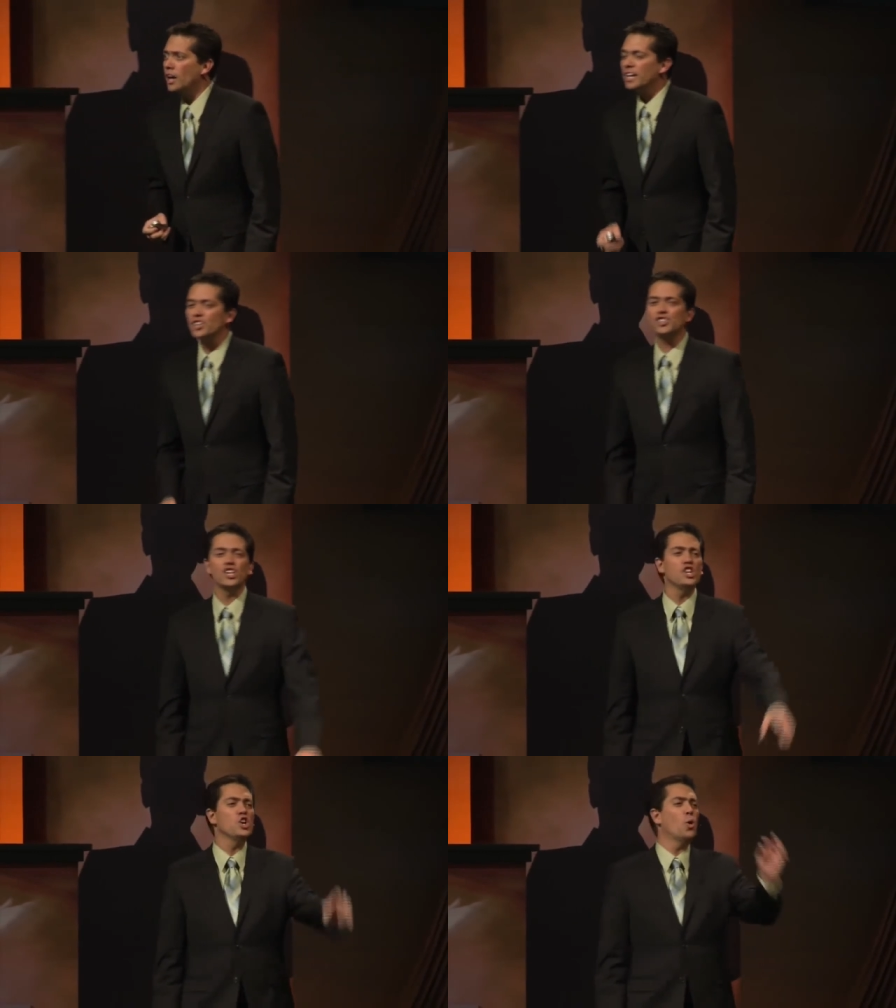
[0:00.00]
Yet
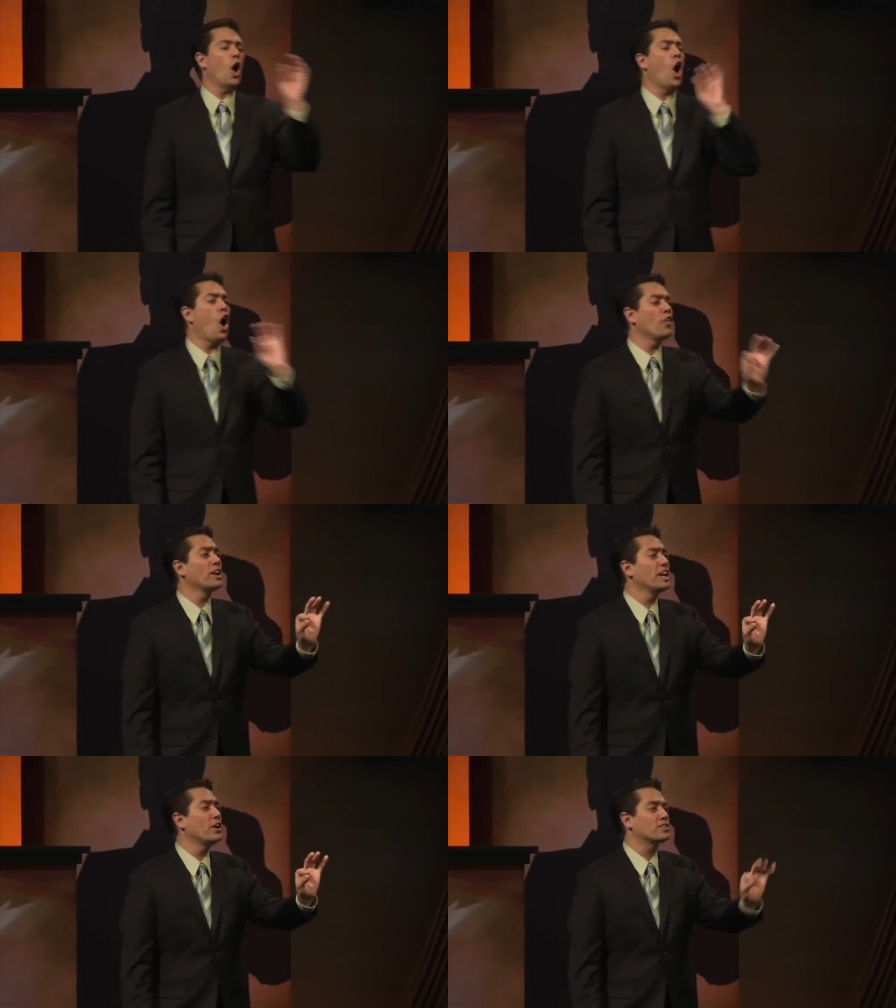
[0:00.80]
she knew all
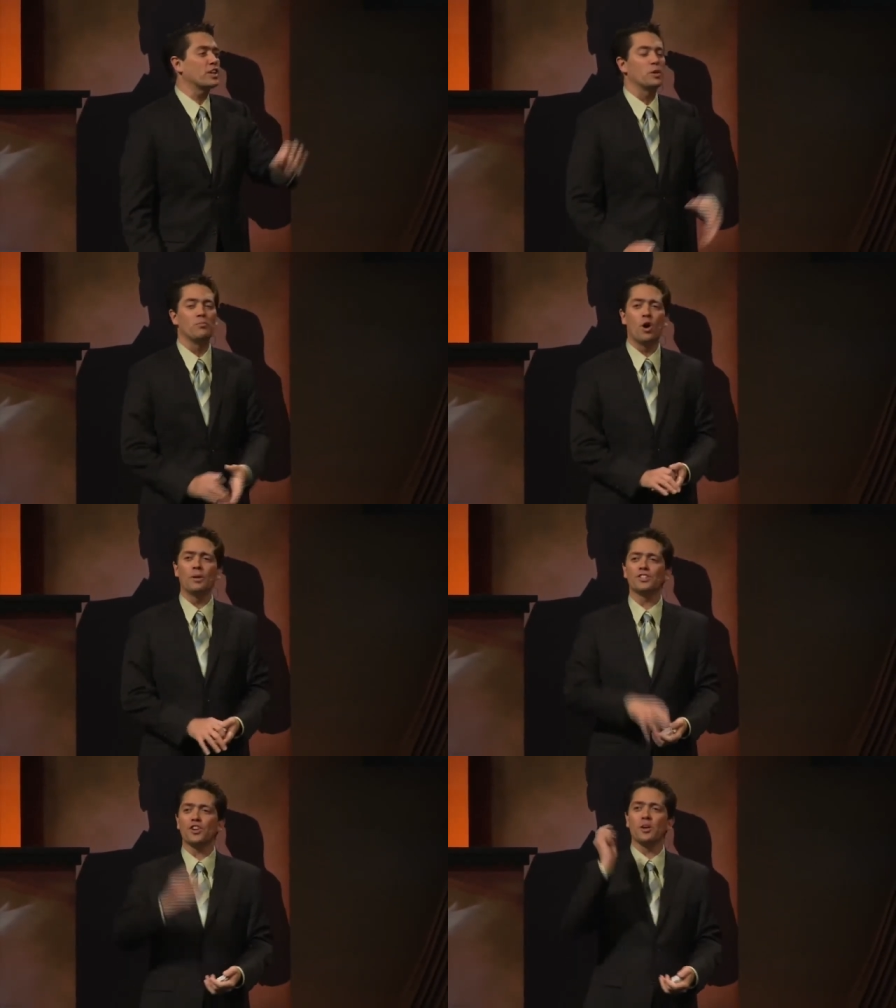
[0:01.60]
the lyrics. And the
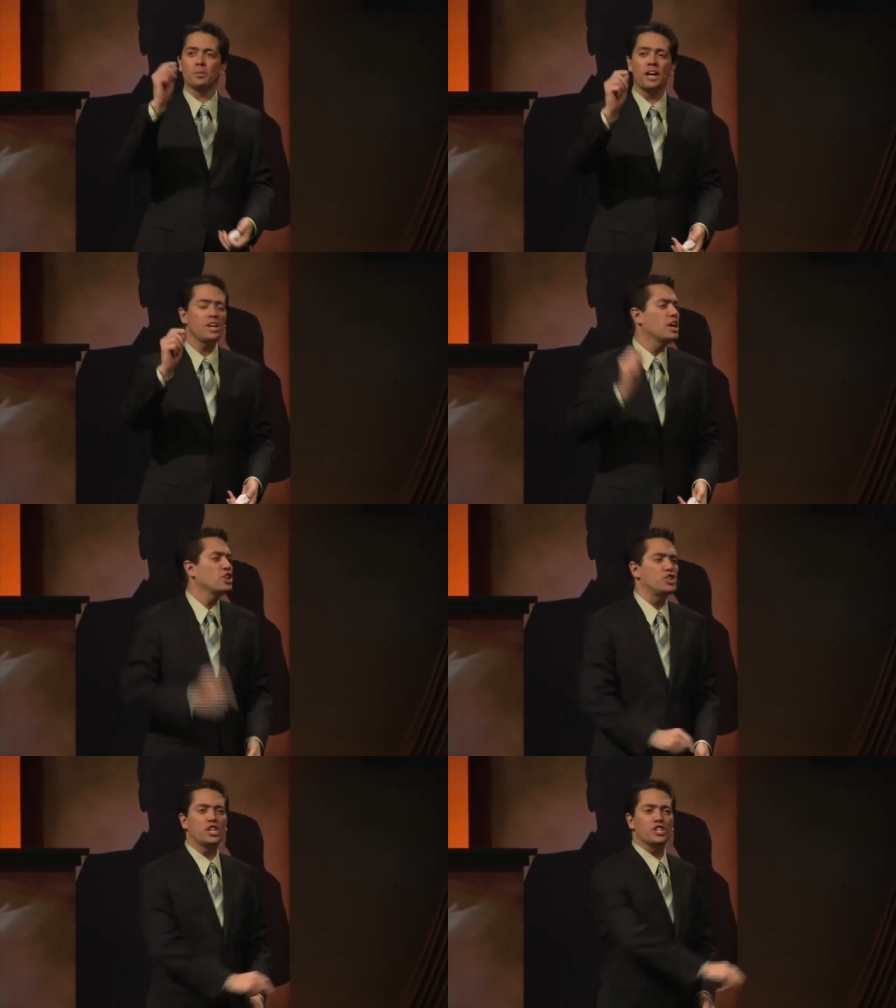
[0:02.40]
moment it started playing,
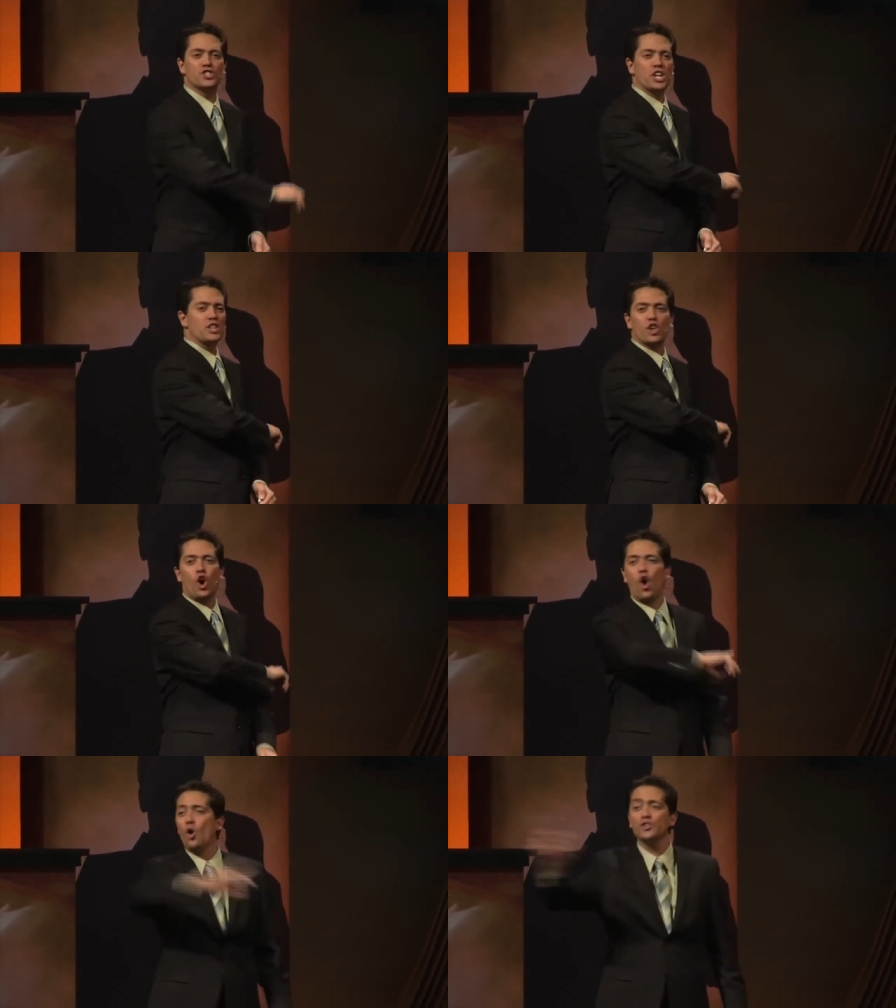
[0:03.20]
she could sing
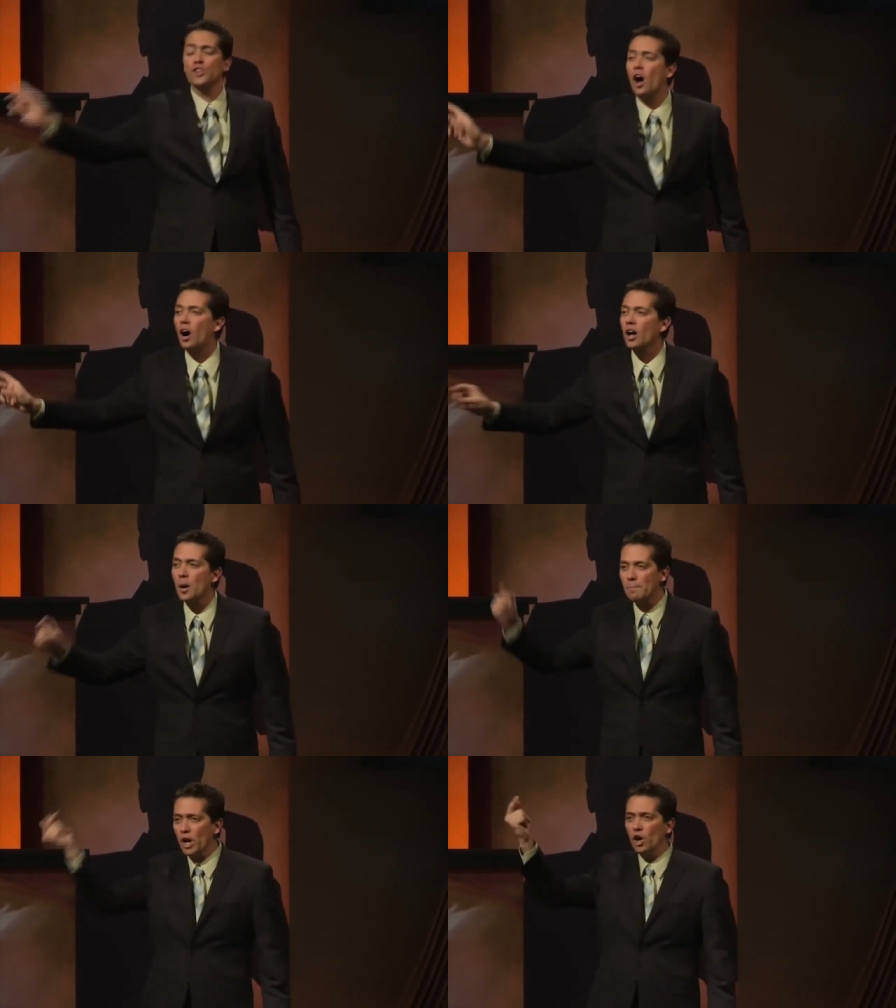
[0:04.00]
the whole song.
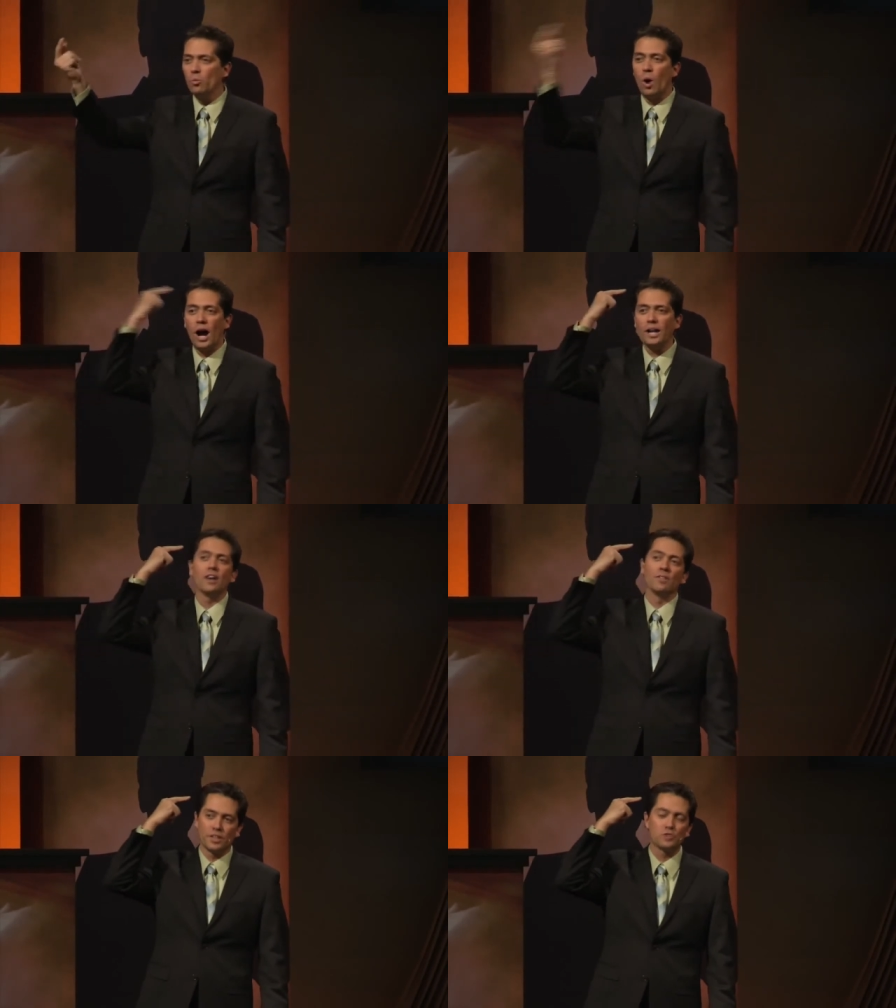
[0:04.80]
Boom. Why?
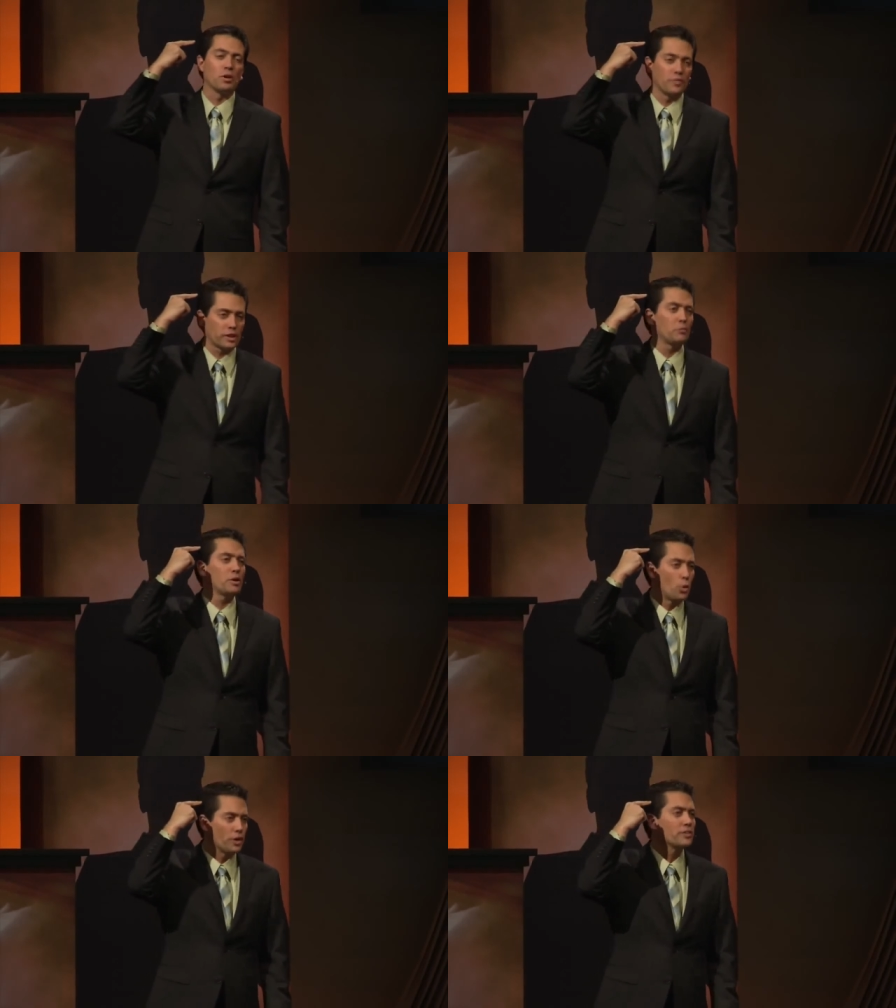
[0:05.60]
Everything's perfectly
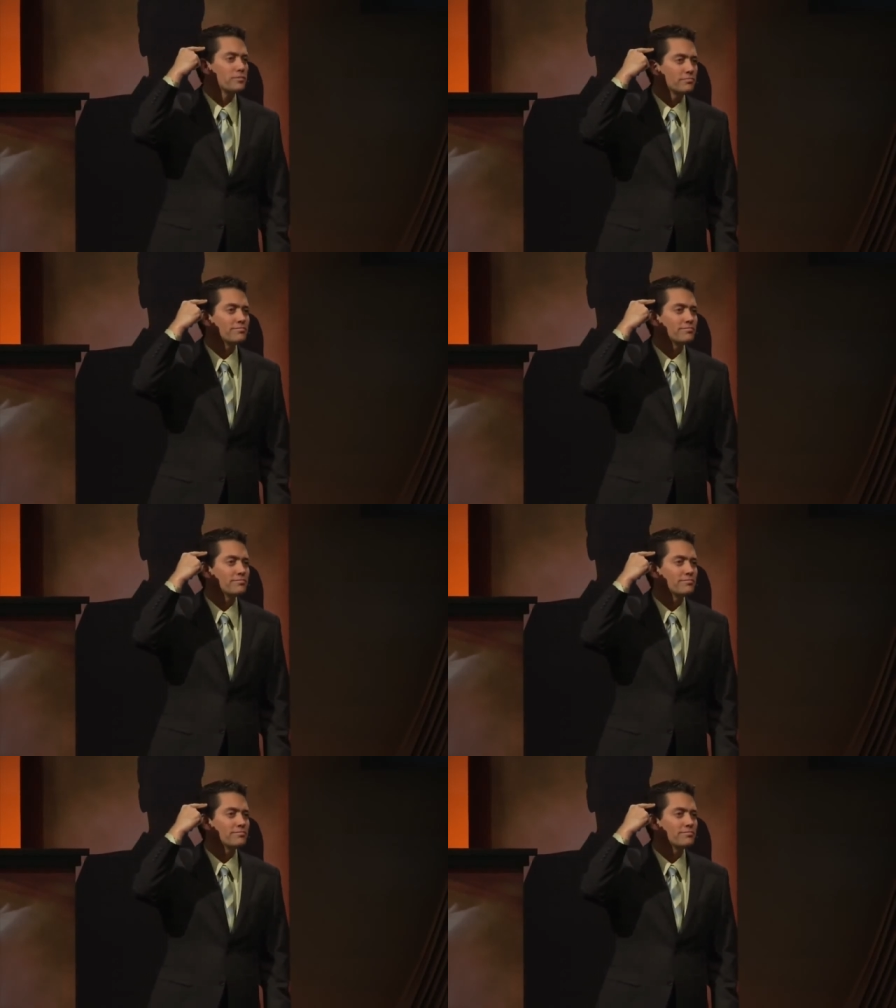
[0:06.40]
recorded.